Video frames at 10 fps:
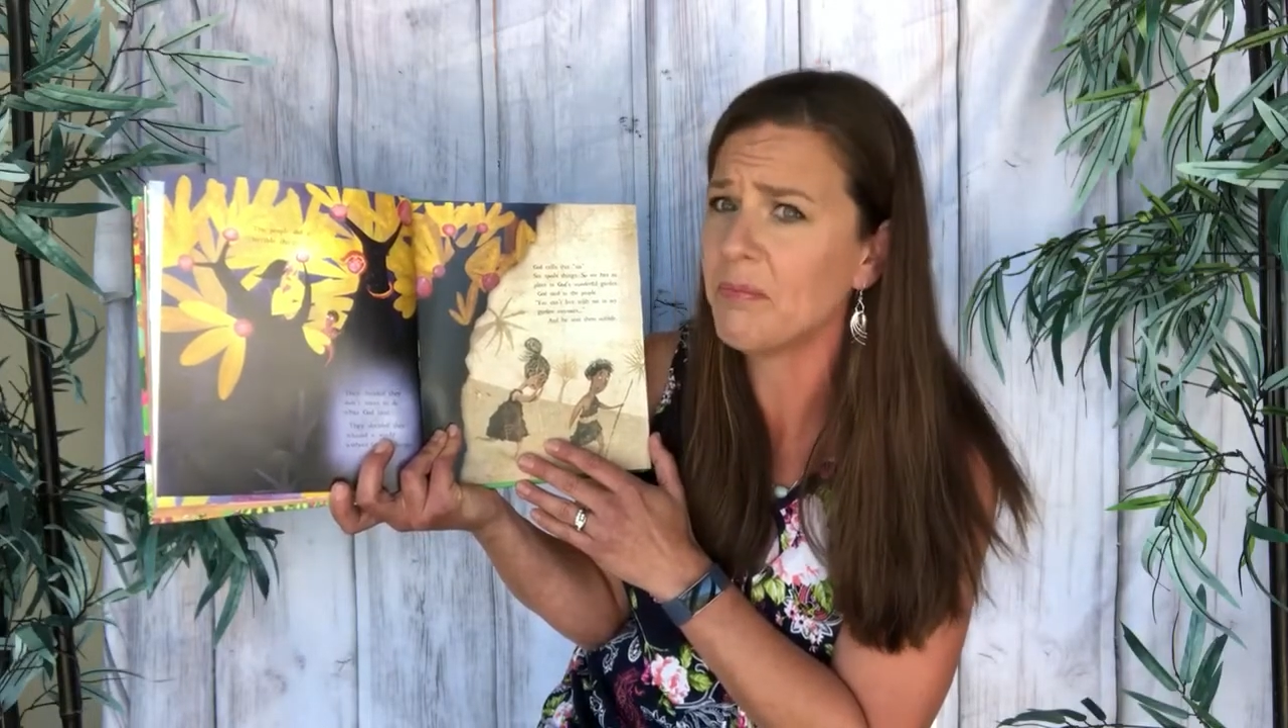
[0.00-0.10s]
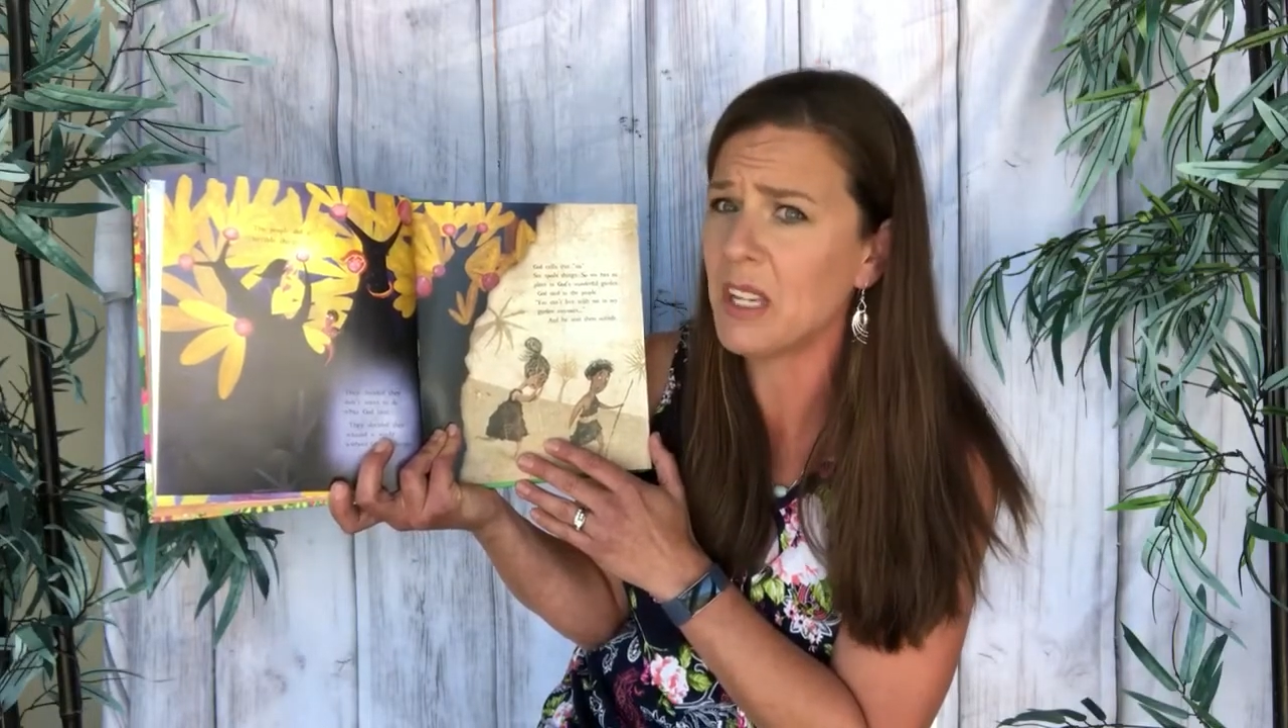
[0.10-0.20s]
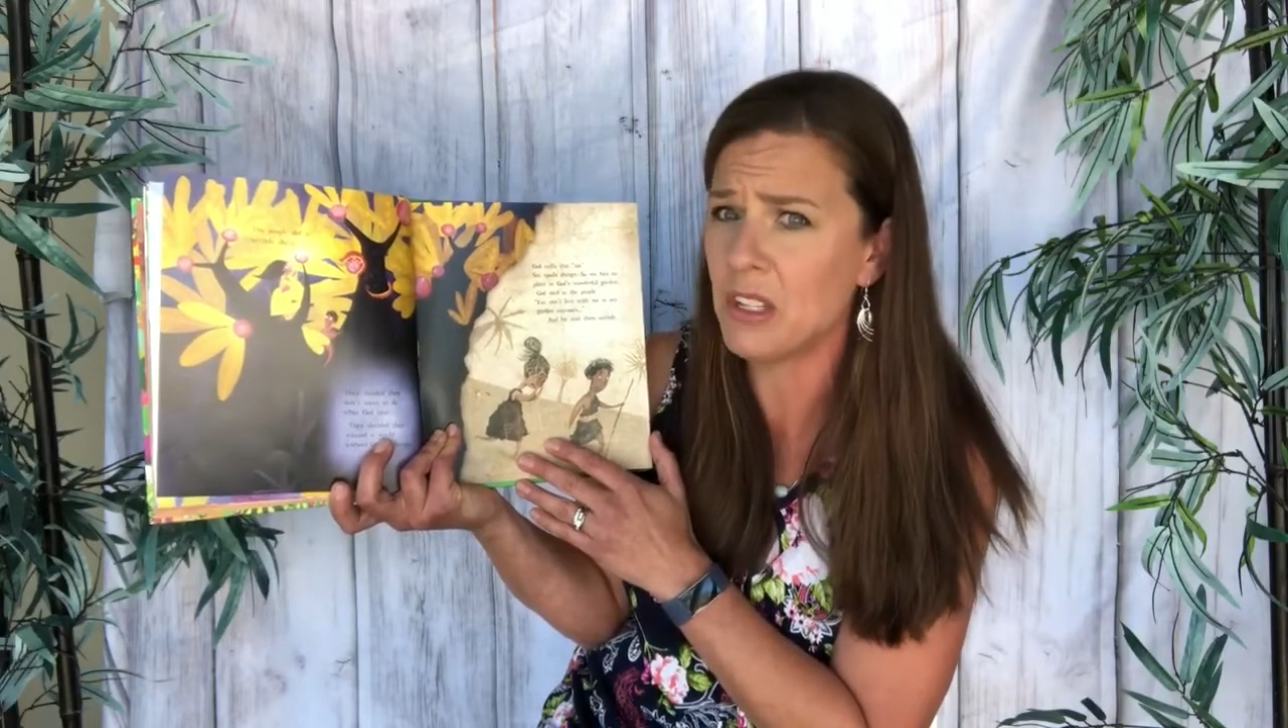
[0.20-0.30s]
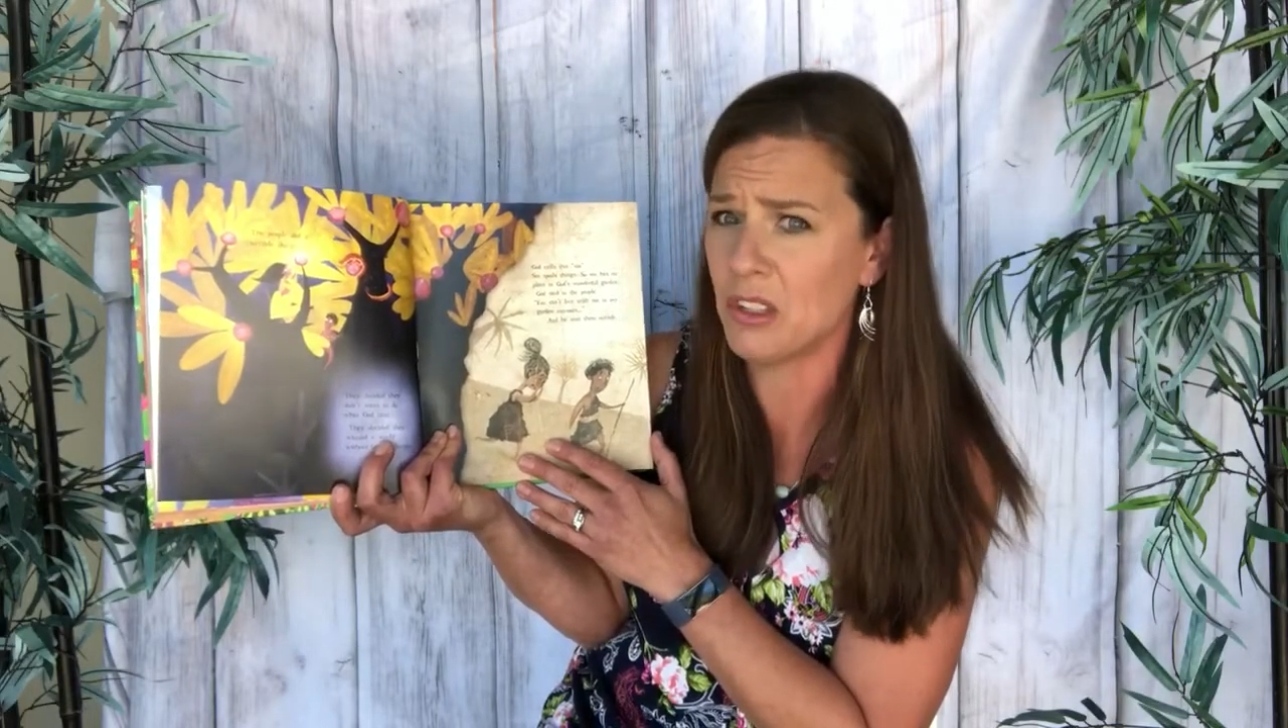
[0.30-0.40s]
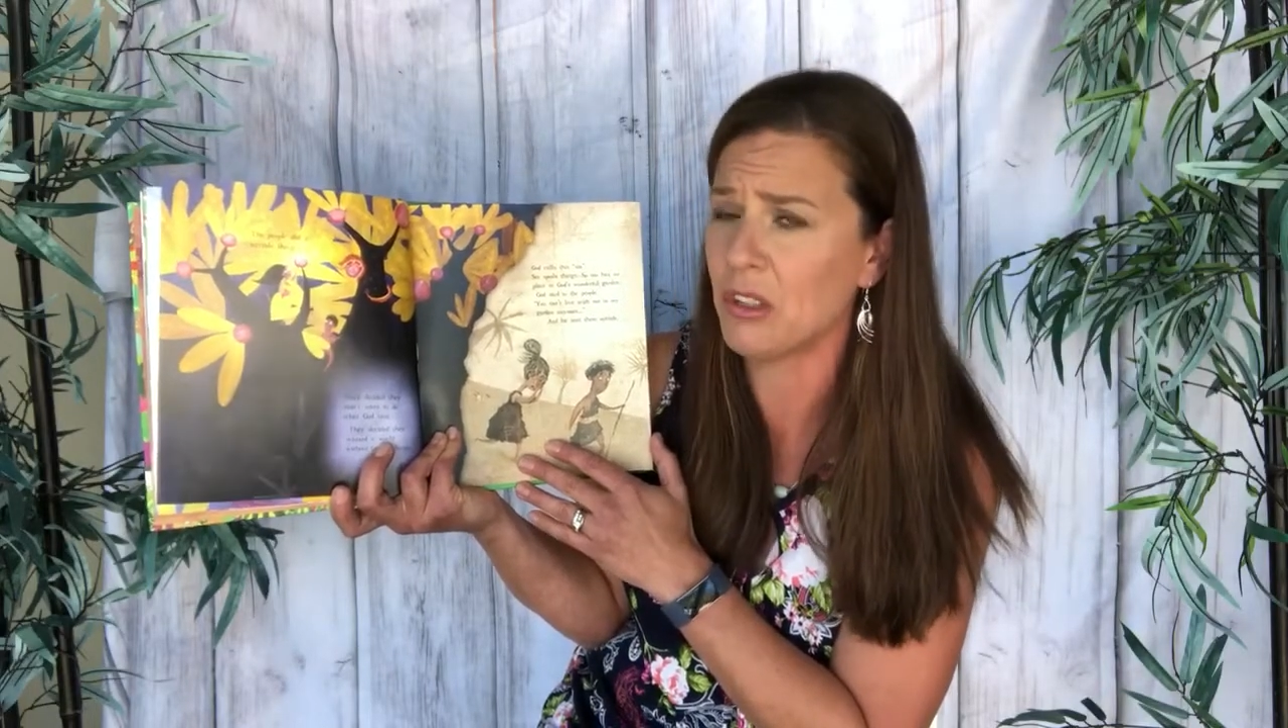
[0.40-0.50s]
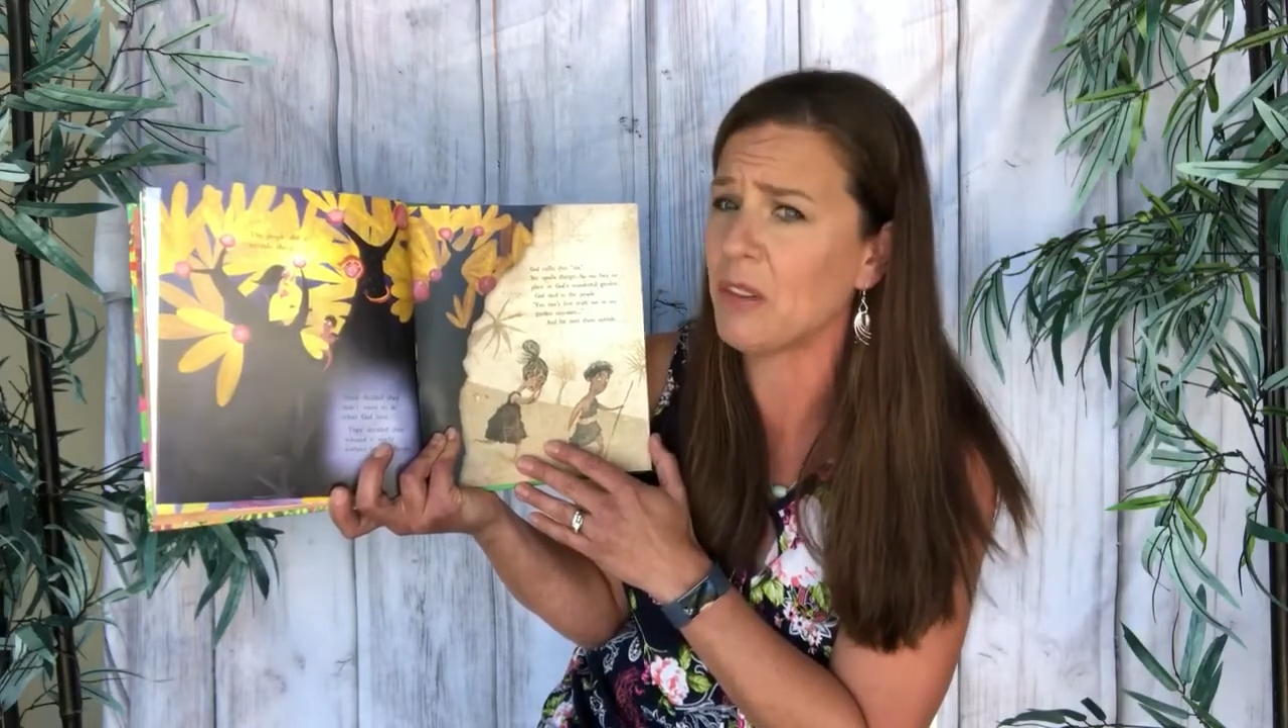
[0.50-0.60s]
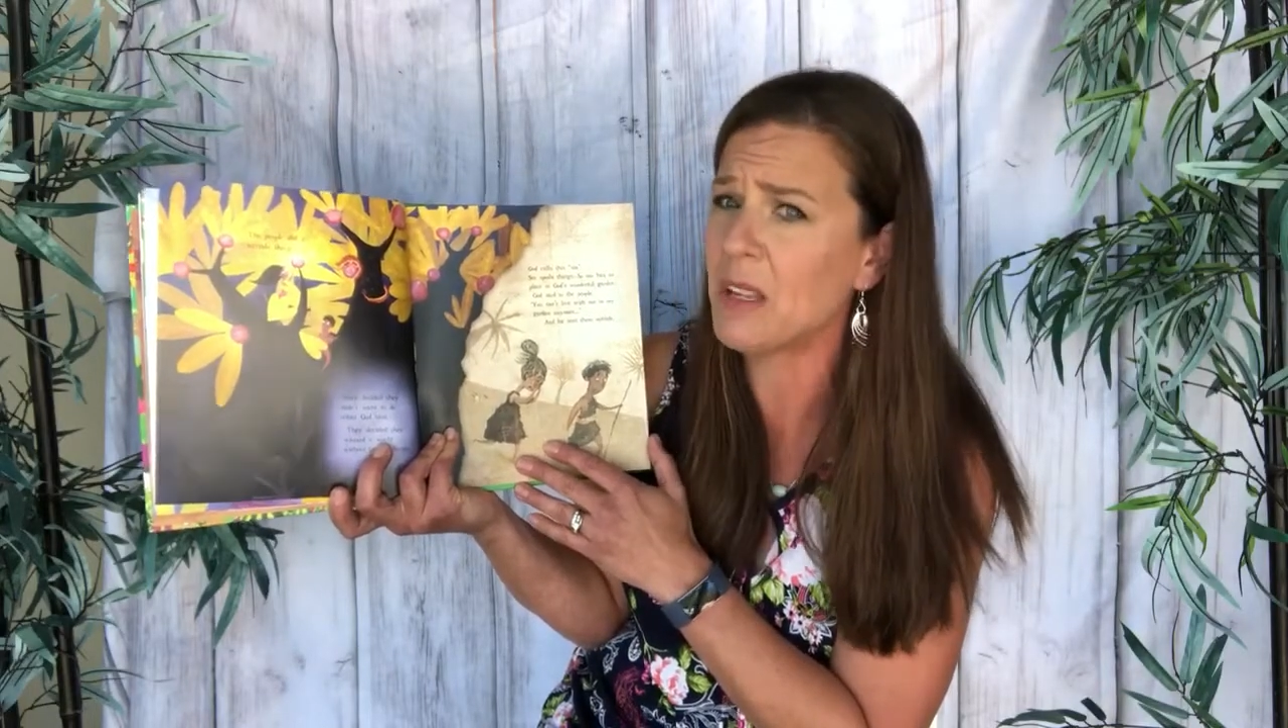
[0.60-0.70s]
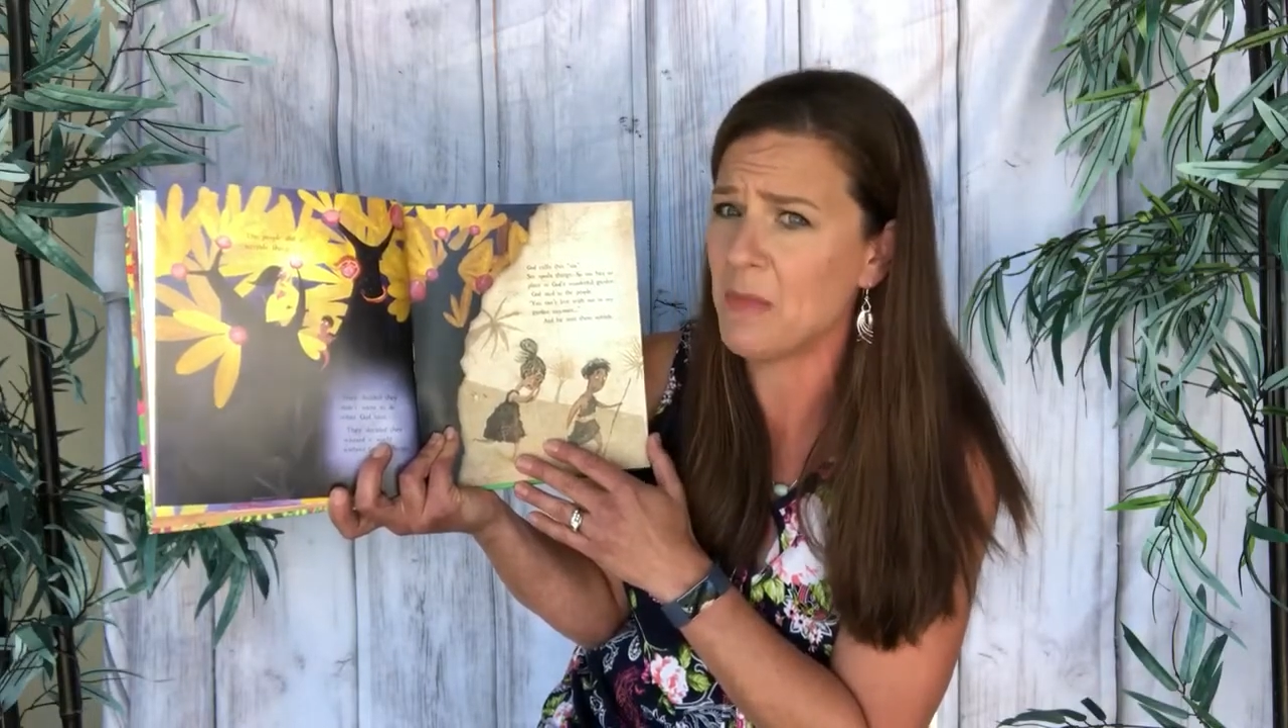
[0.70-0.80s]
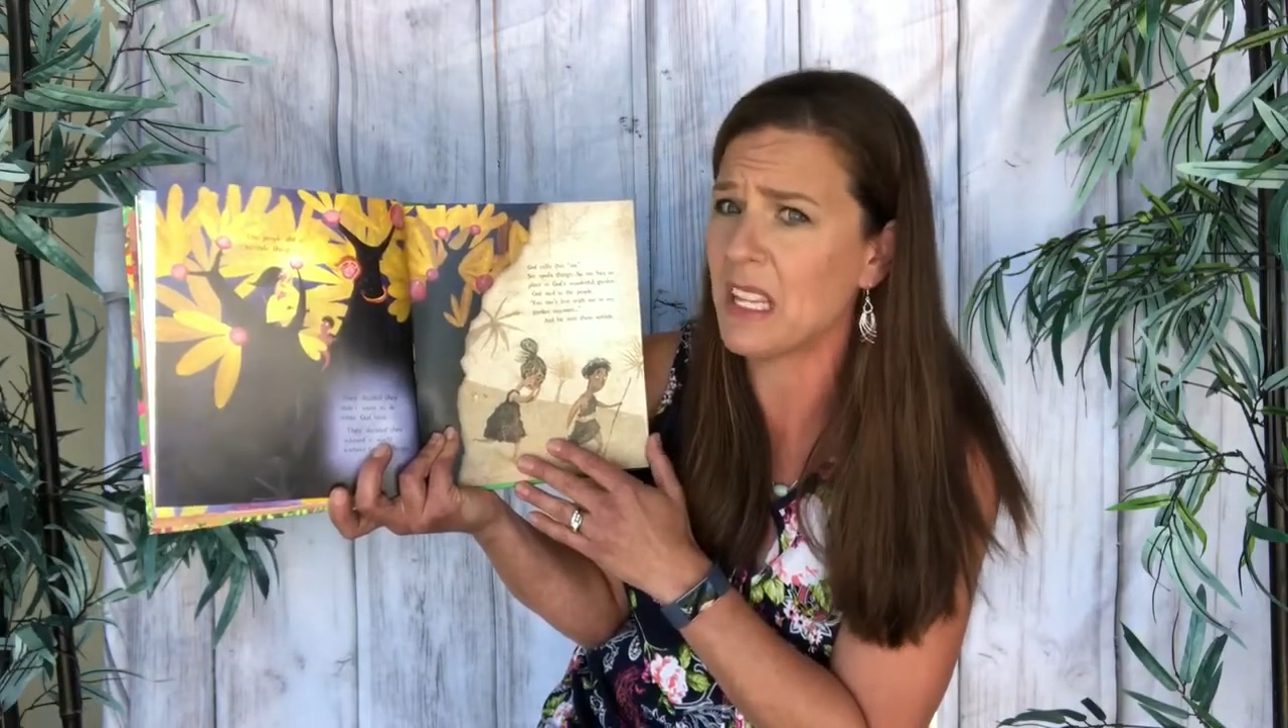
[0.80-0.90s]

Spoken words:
Me too. It